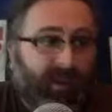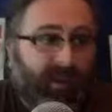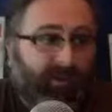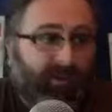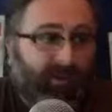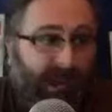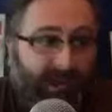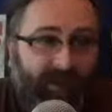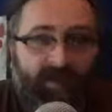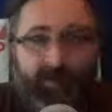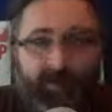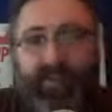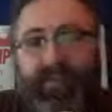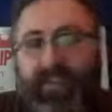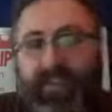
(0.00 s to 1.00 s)
reality
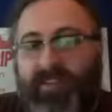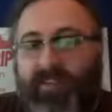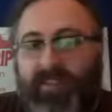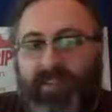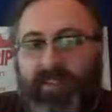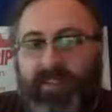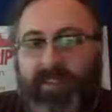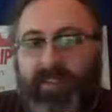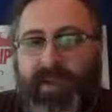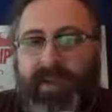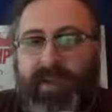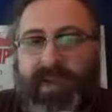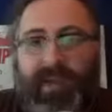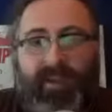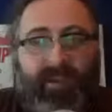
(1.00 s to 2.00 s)
that my senses are giving me.
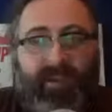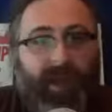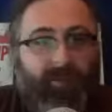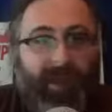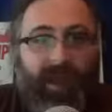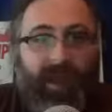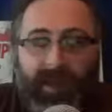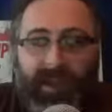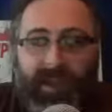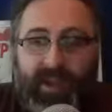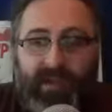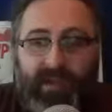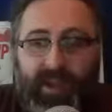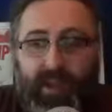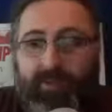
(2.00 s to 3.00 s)
That may be
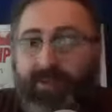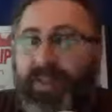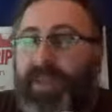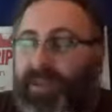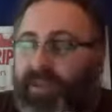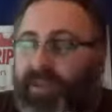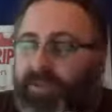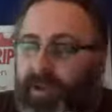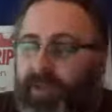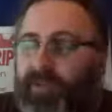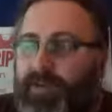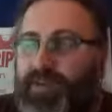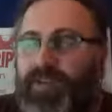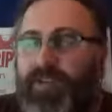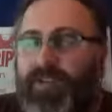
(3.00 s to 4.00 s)
incorrect, but that is the
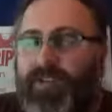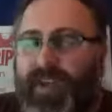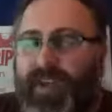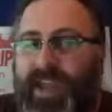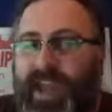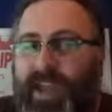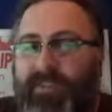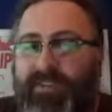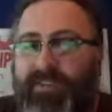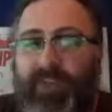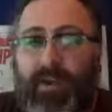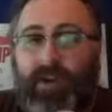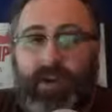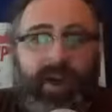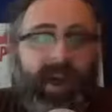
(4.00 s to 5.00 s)
only choice I have.
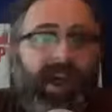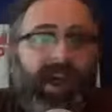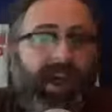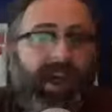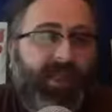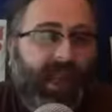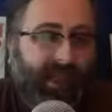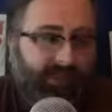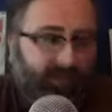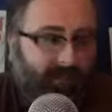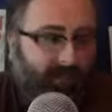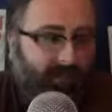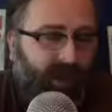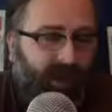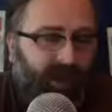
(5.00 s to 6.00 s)
So that is
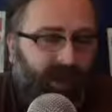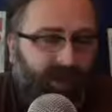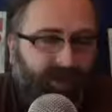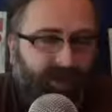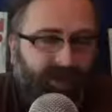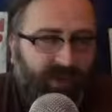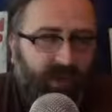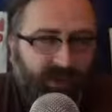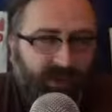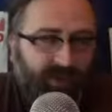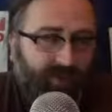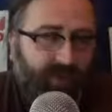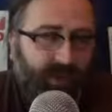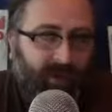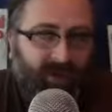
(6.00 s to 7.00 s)
why I choose not to
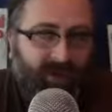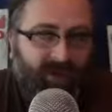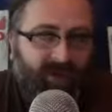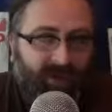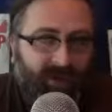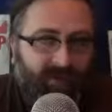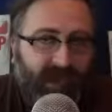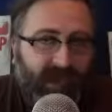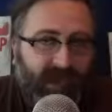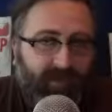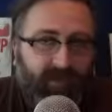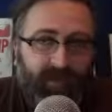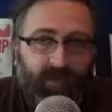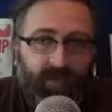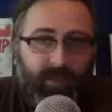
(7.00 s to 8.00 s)
bog myself down
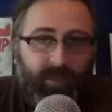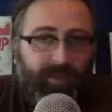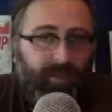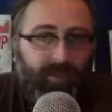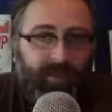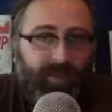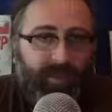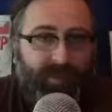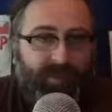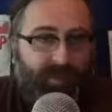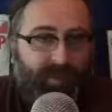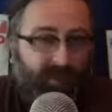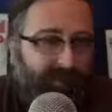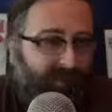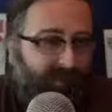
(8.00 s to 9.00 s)
in the problems about
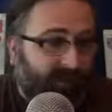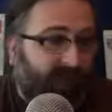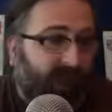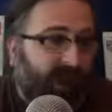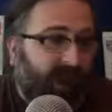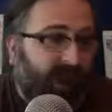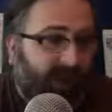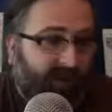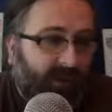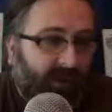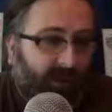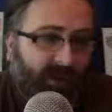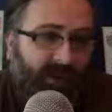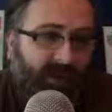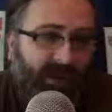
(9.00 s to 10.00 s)
solipsism.
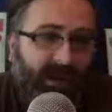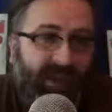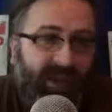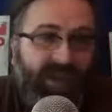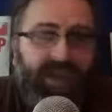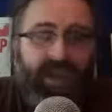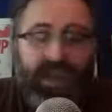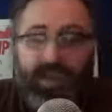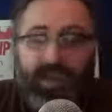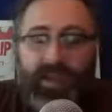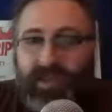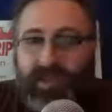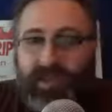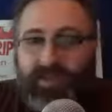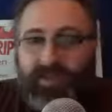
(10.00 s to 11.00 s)
Ultimately, it
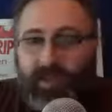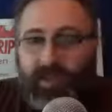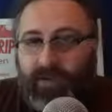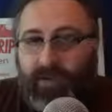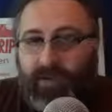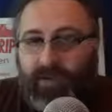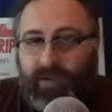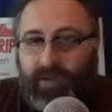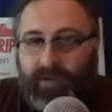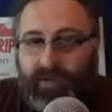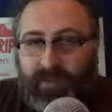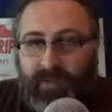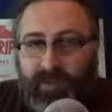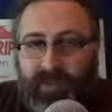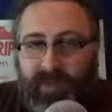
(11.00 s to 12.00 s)
makes no difference
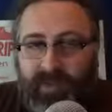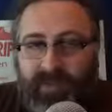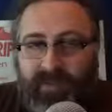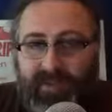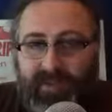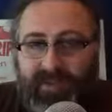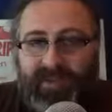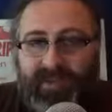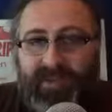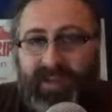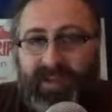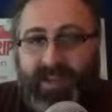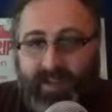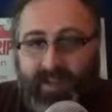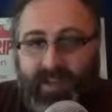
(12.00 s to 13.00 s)
to me because I
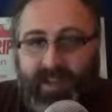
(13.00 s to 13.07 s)
still